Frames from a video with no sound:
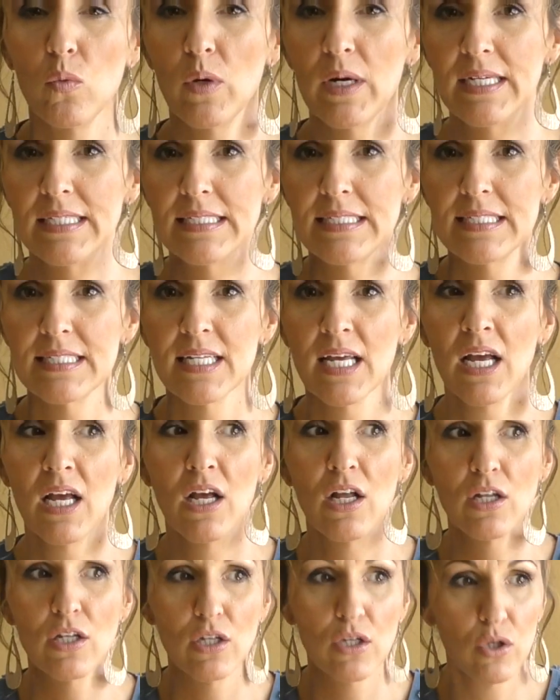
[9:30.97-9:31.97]
was
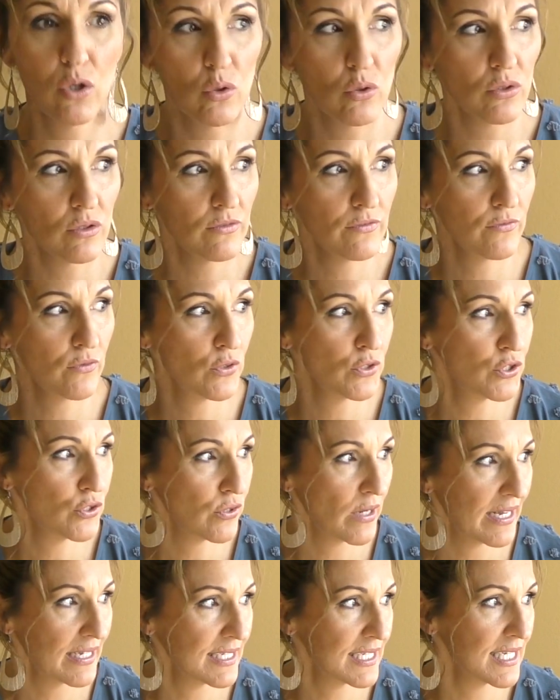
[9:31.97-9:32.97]
look for
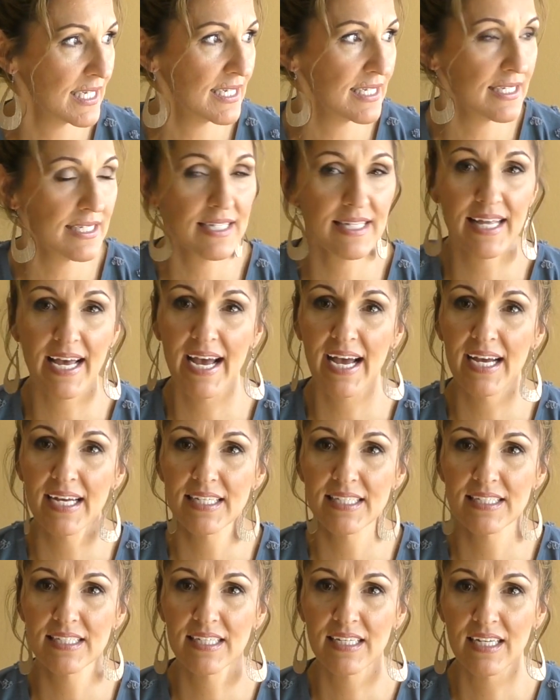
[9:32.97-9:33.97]
dresses
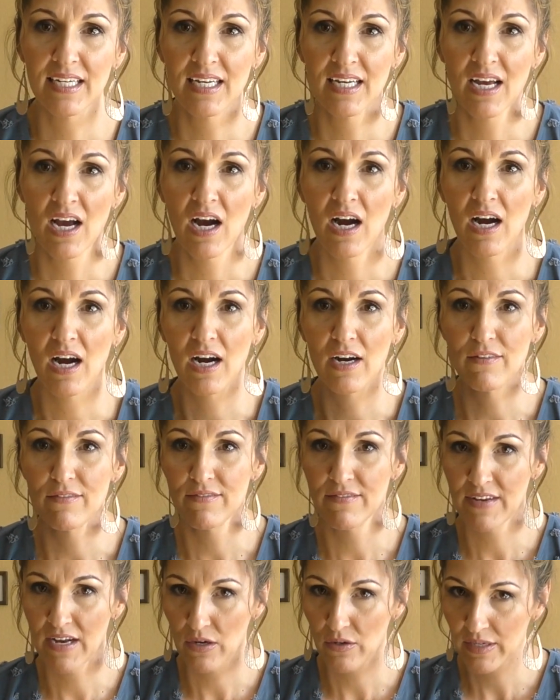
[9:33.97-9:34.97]
that are
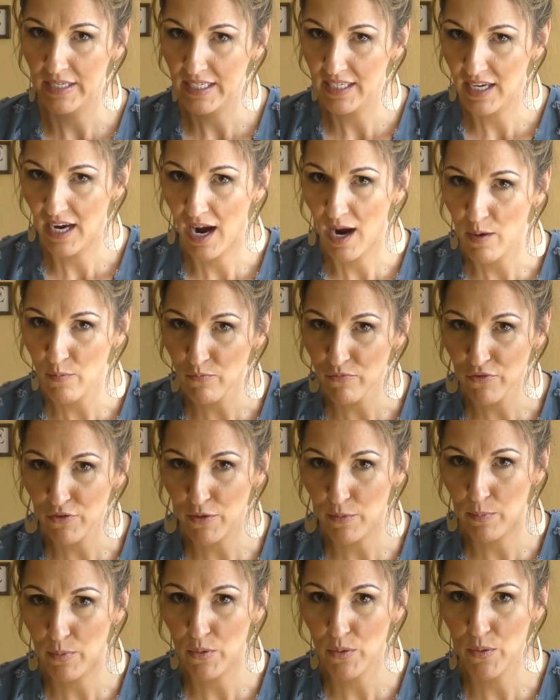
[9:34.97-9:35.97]
very
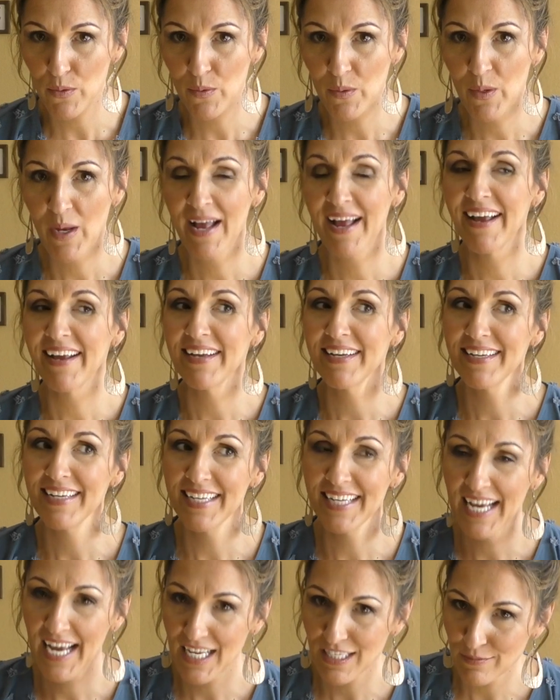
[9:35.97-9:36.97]
comfortable,
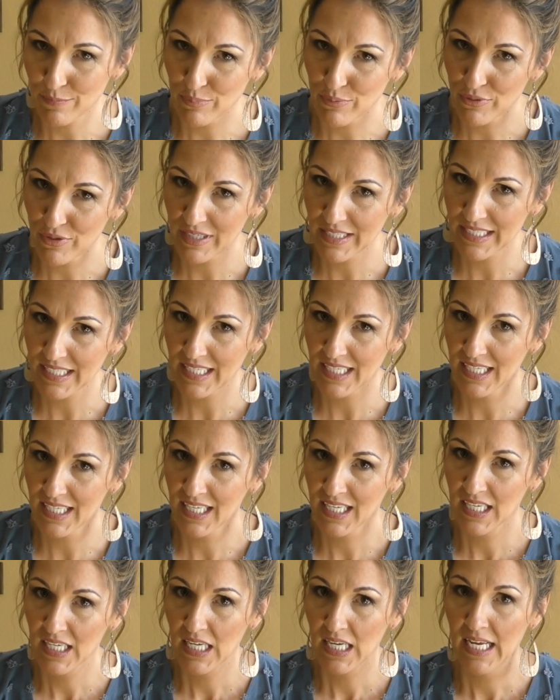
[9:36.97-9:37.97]
yet pretty,
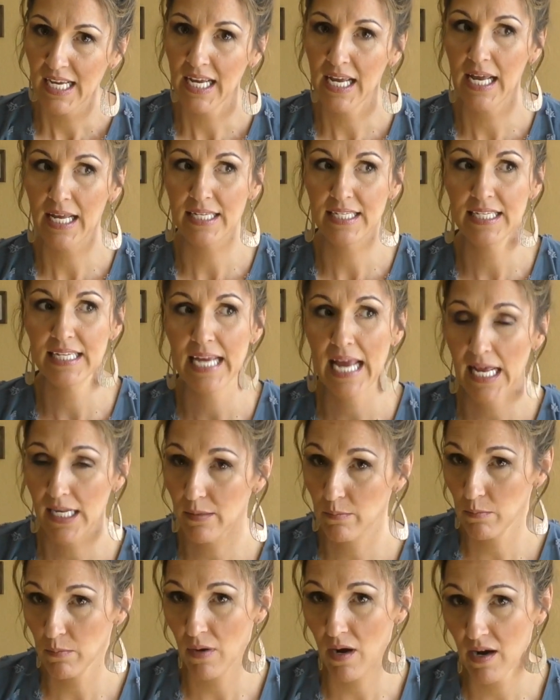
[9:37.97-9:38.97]
and
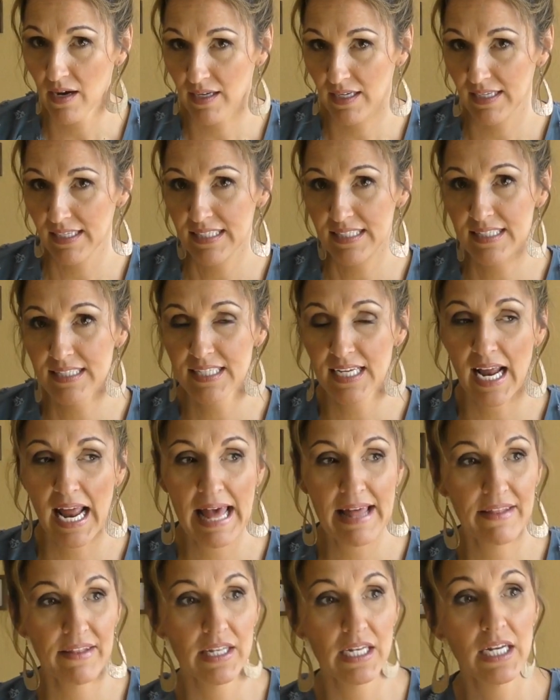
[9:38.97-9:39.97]
yet modest.
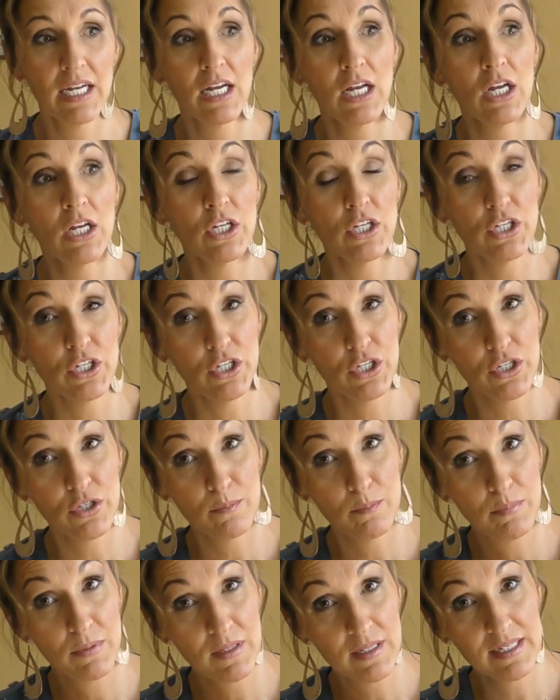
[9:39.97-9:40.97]
And
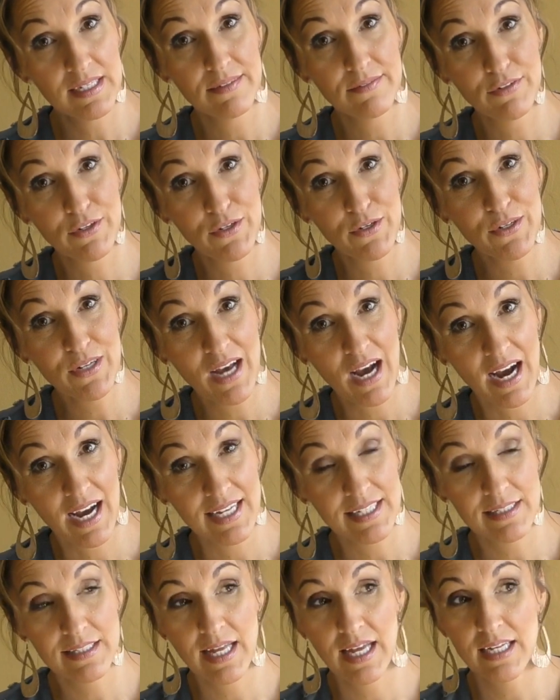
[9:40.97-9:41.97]
you, believe it or
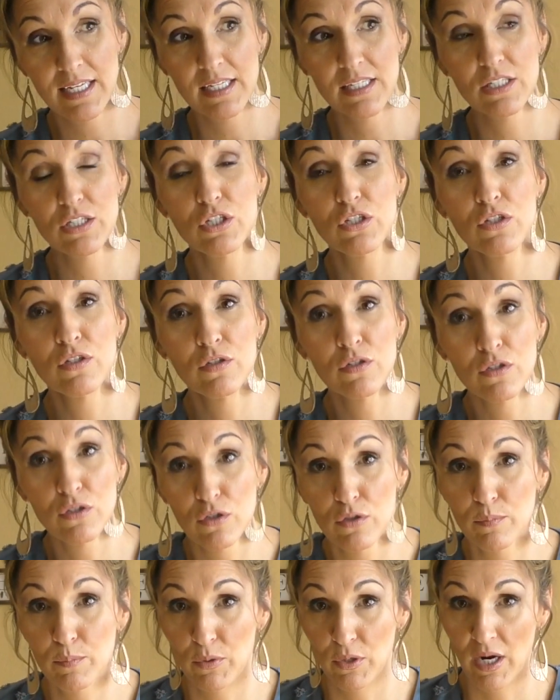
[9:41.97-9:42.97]
not, that is
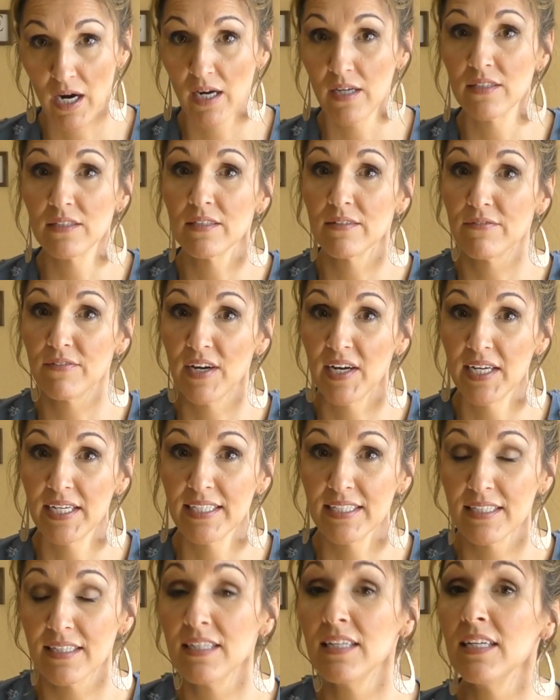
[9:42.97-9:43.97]
super hard to find.